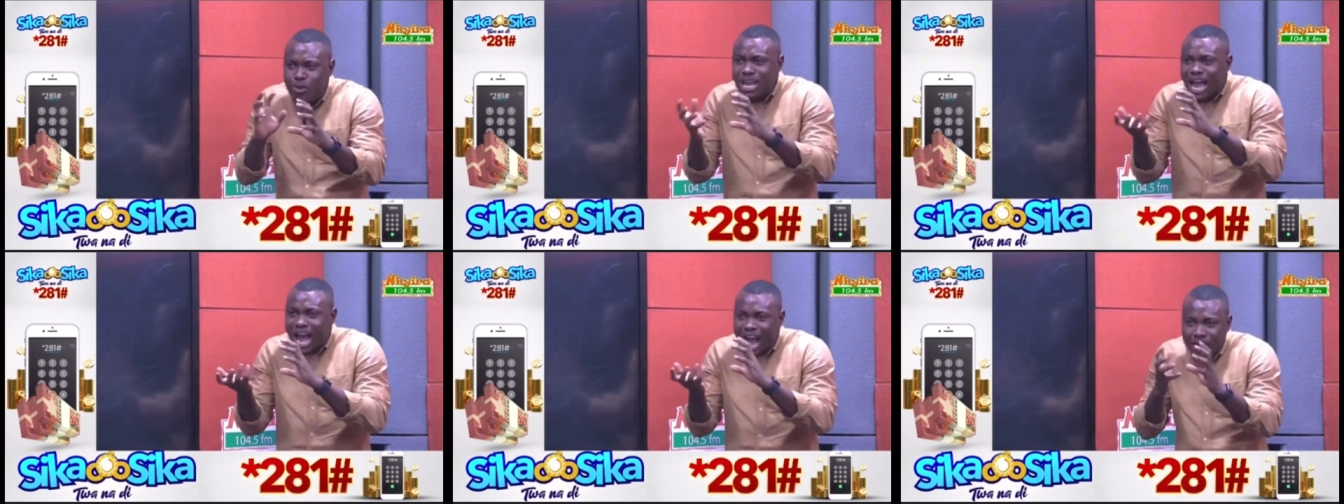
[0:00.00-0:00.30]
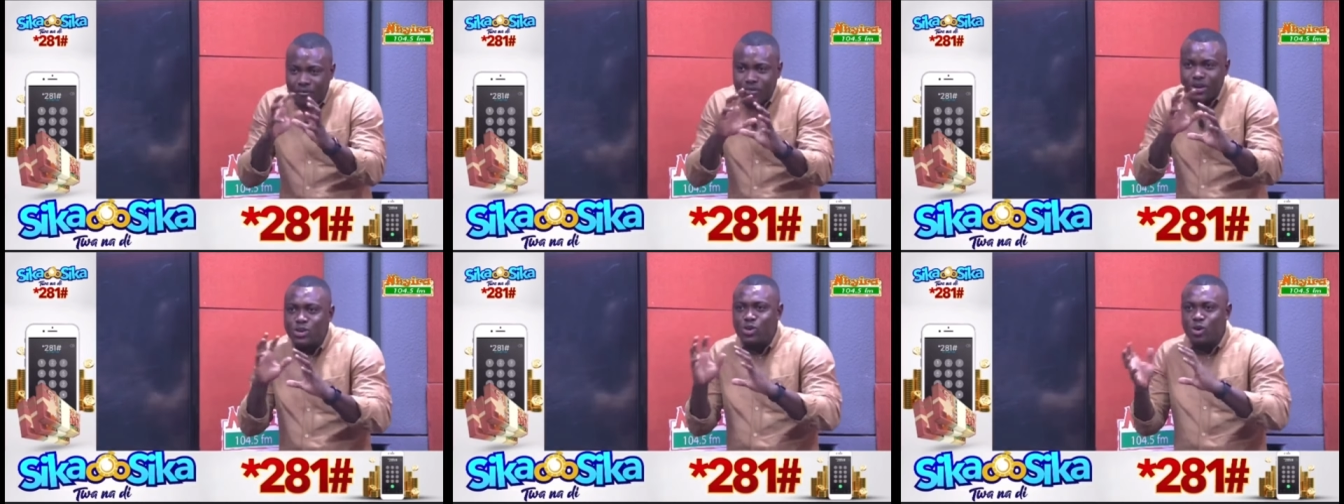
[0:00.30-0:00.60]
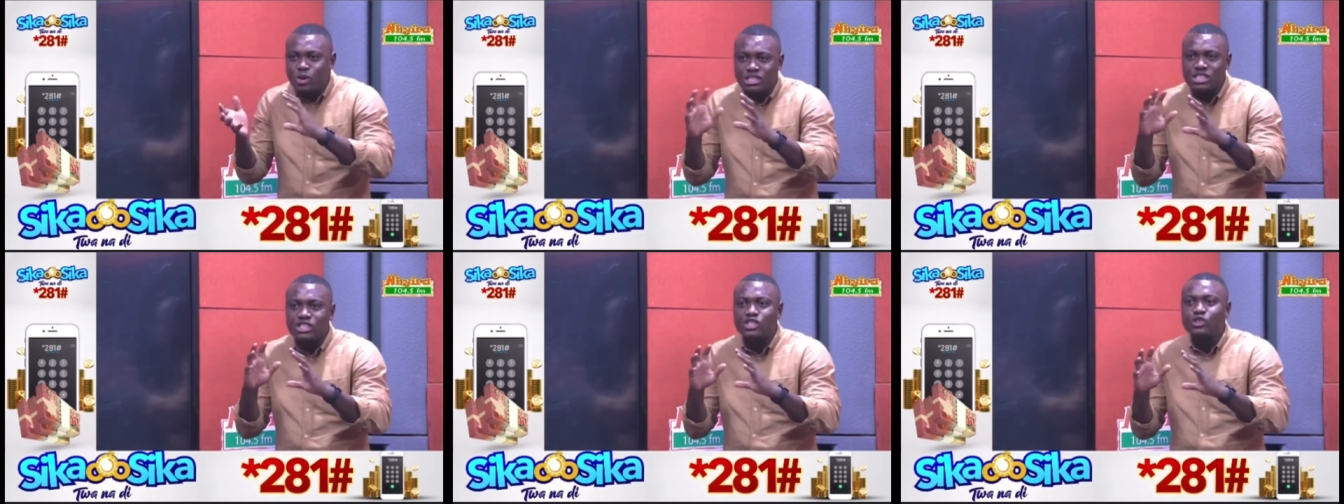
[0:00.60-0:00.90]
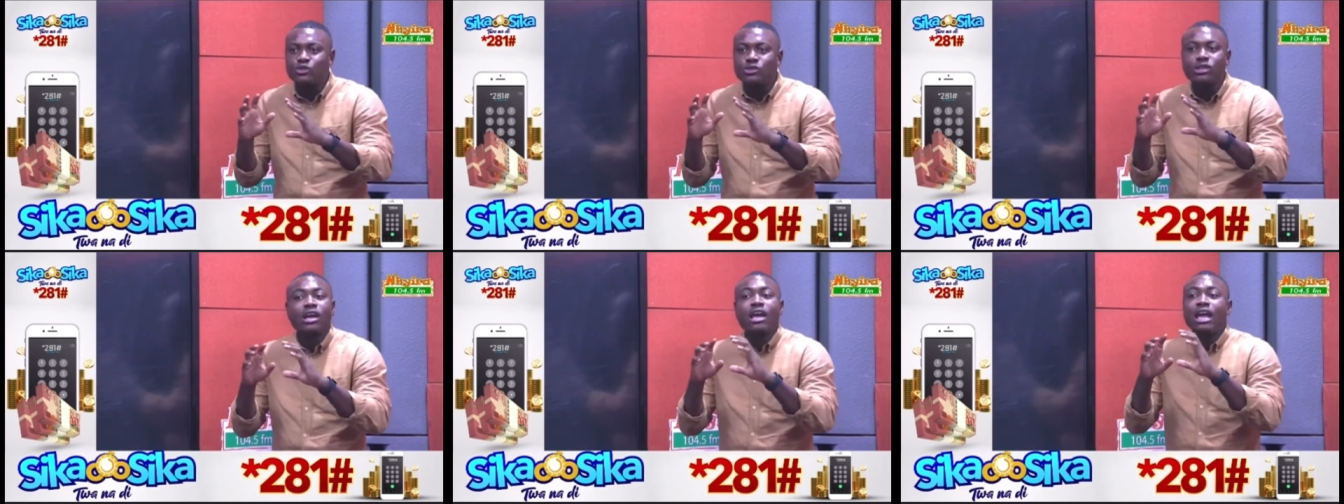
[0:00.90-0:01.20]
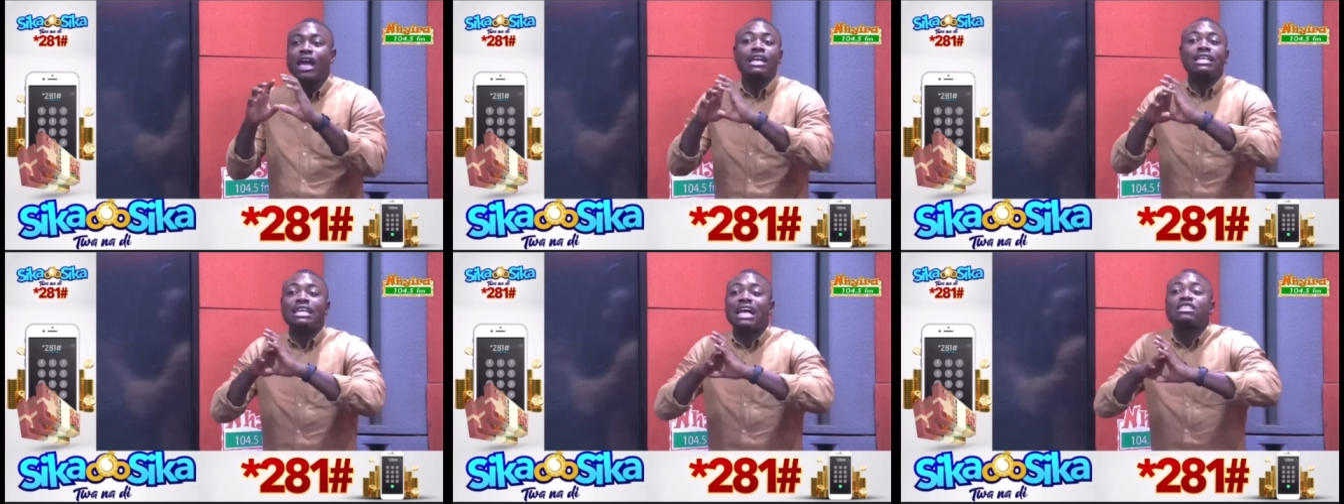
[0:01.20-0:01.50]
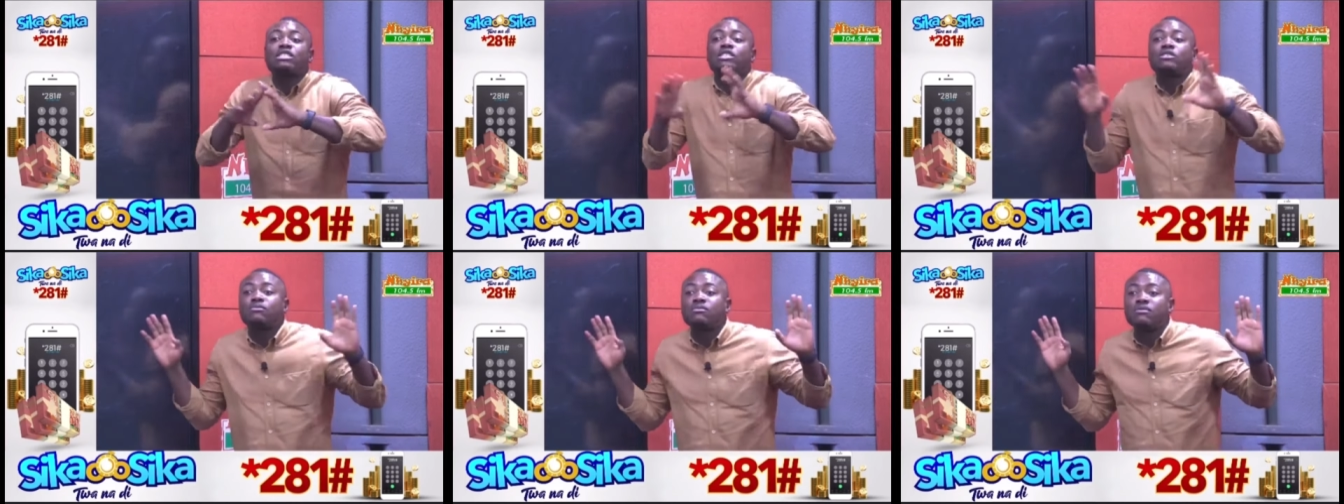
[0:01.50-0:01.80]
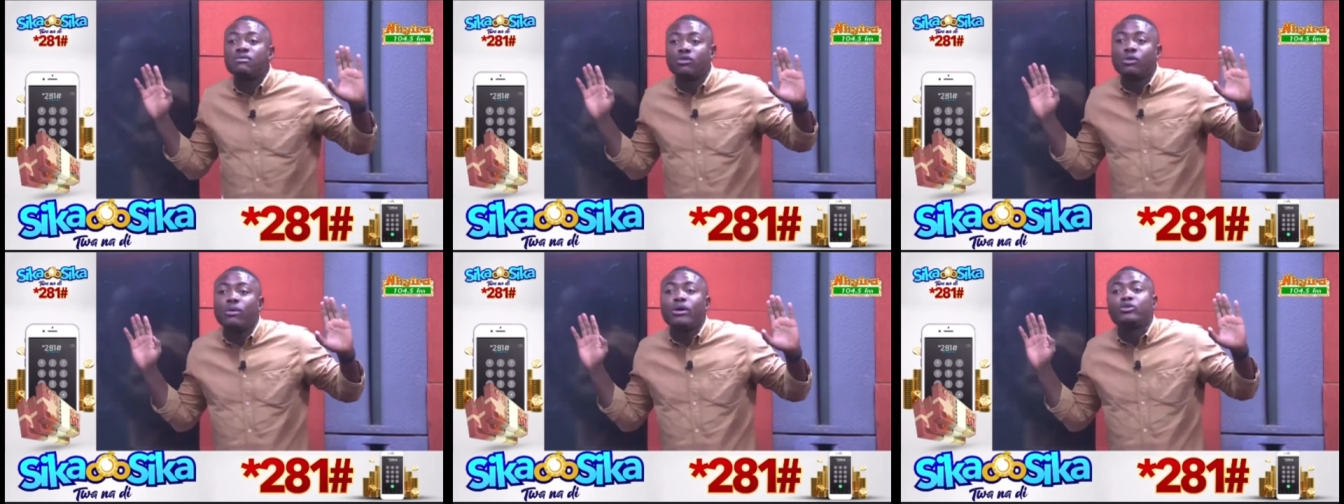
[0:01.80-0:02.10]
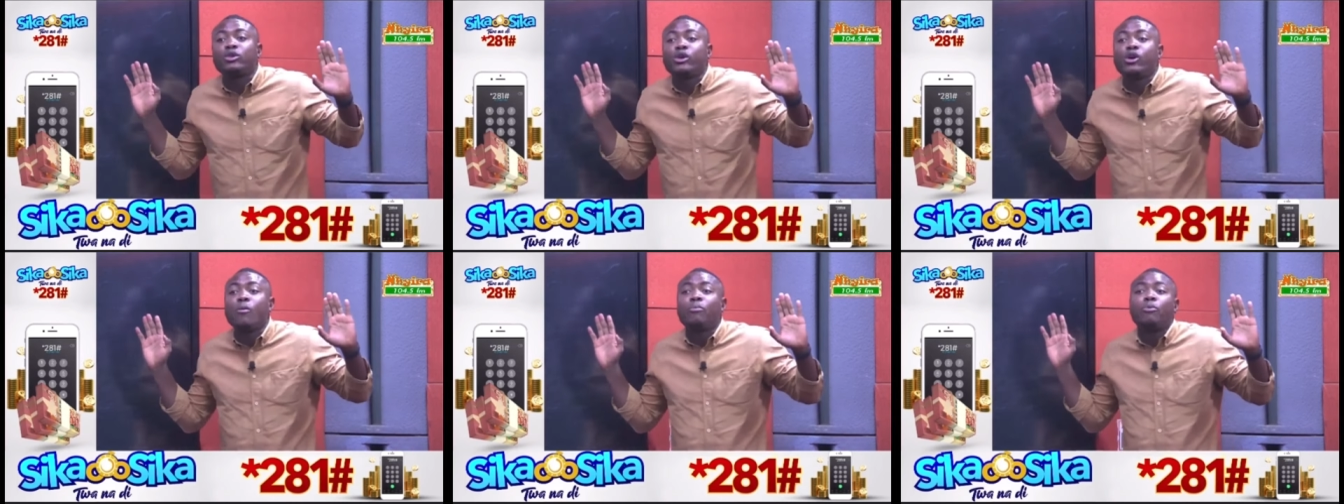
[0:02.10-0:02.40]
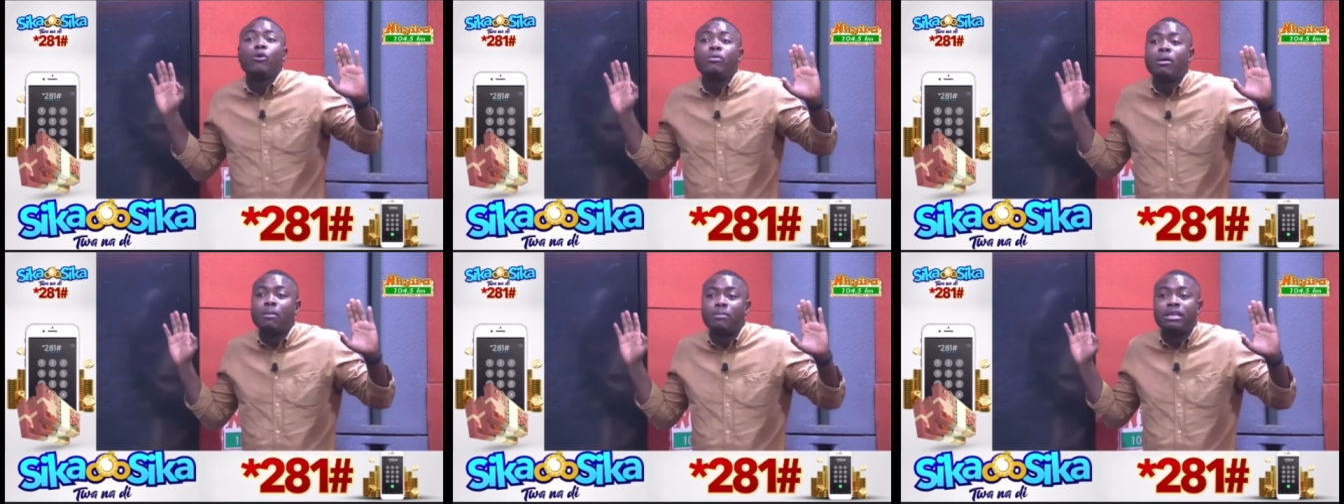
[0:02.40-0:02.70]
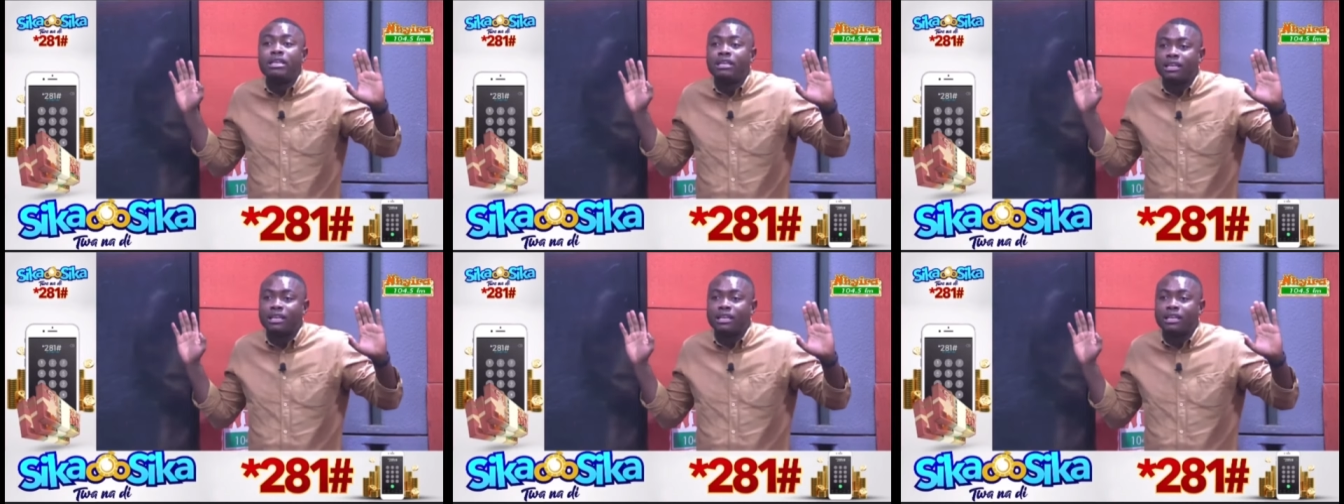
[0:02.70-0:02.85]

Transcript: having those issues. And that is Thomas Tuchel's problem.